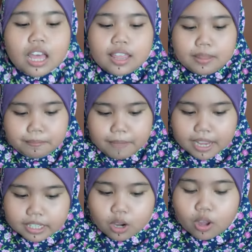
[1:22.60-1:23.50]
The
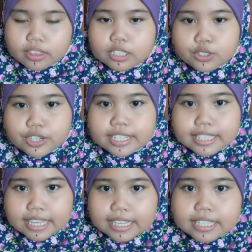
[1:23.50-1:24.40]
monkey on the tree
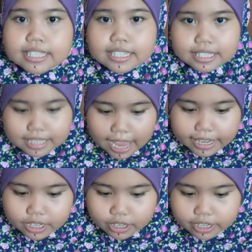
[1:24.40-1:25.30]
sees the
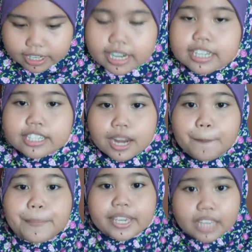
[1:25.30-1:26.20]
tiger
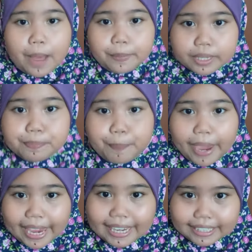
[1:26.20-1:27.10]
jumping up in
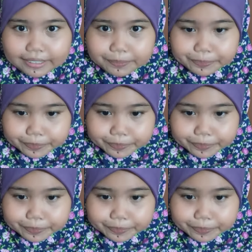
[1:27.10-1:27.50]
pain.